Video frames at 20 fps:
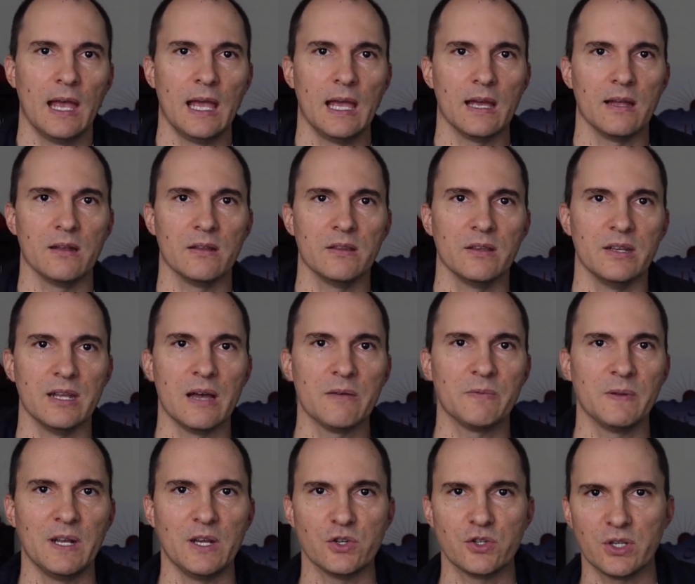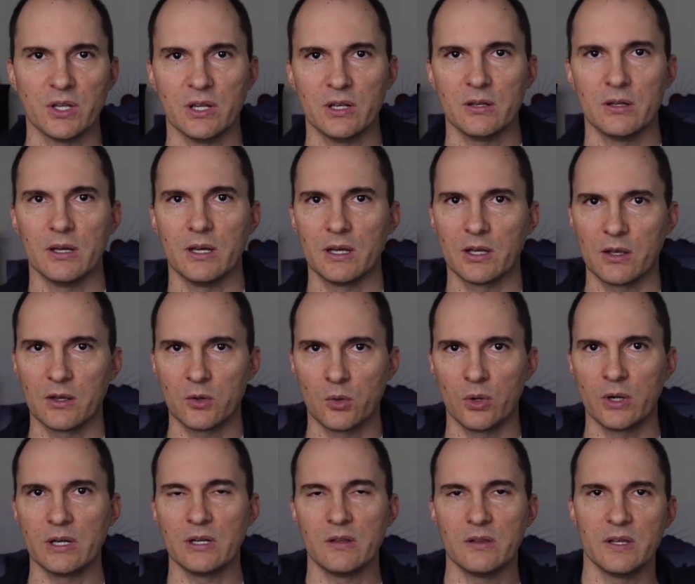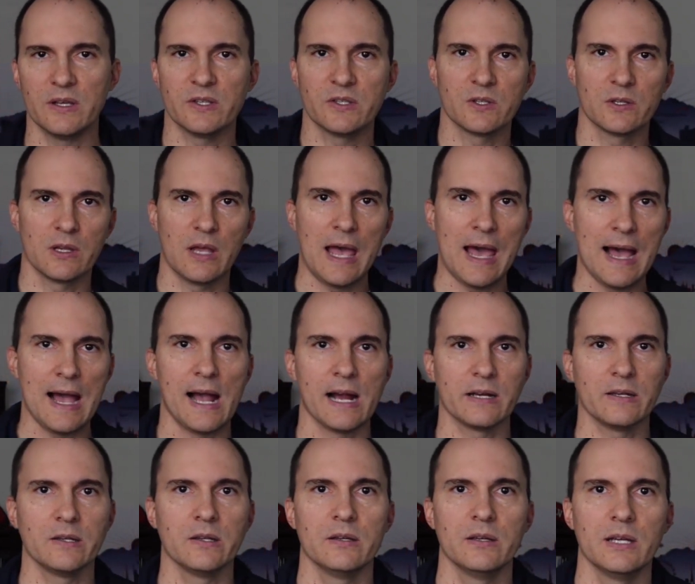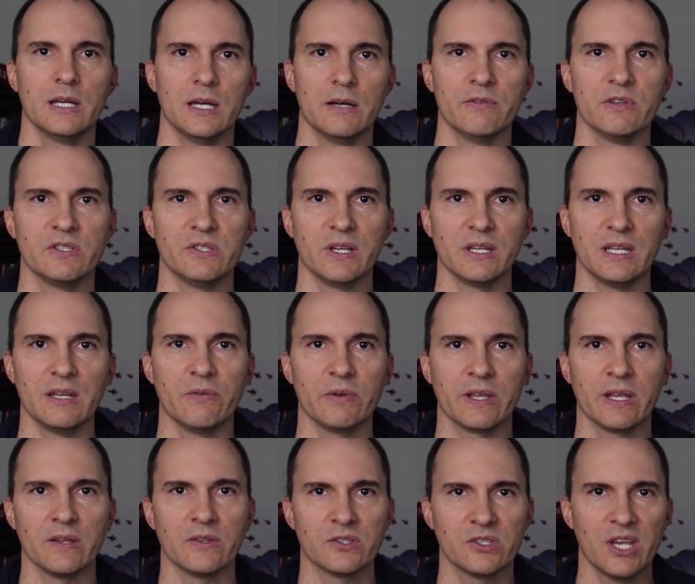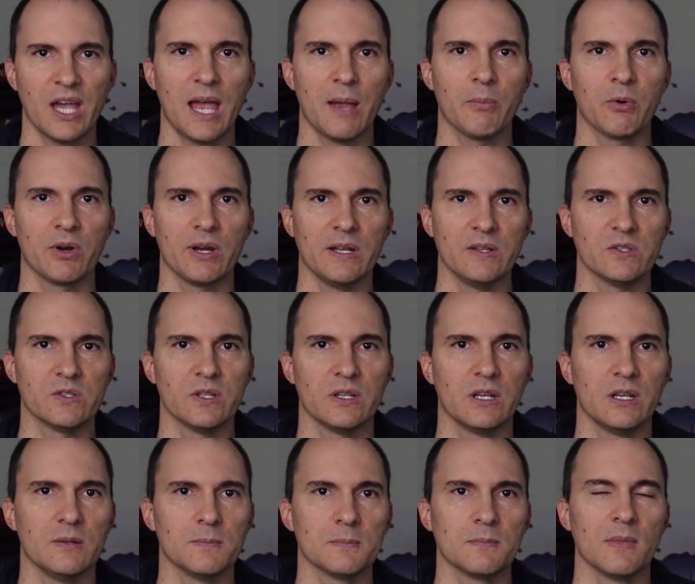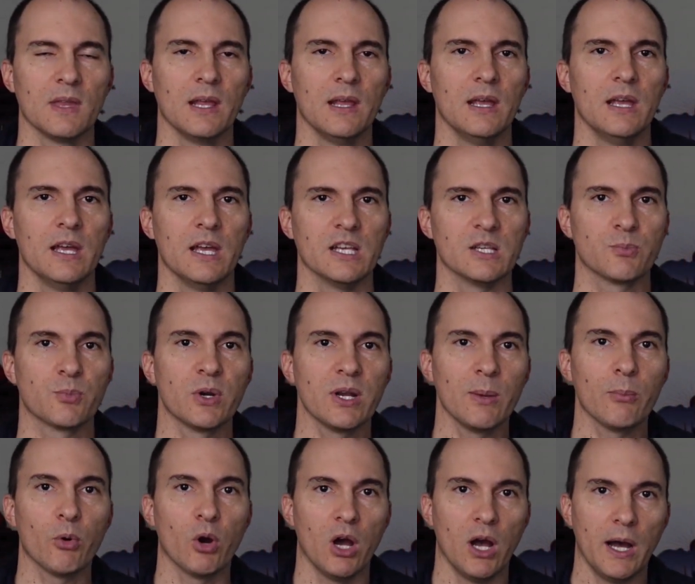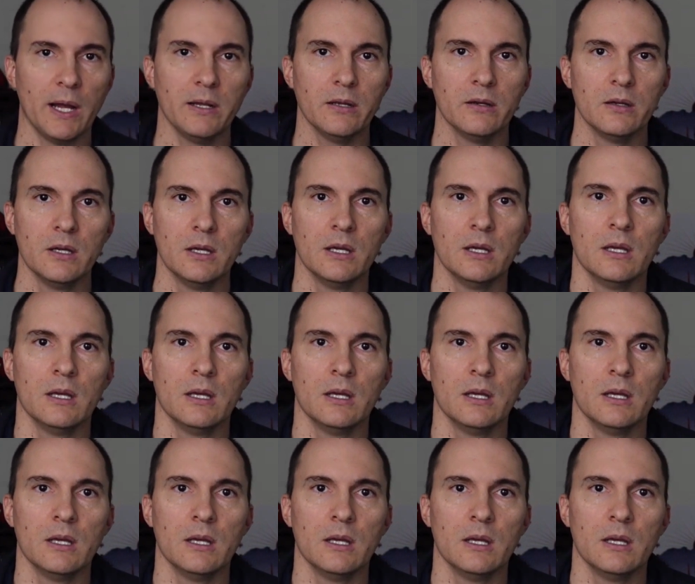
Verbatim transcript: And the definition, uh, according to this act, of a significant cyber incident is pretty broad,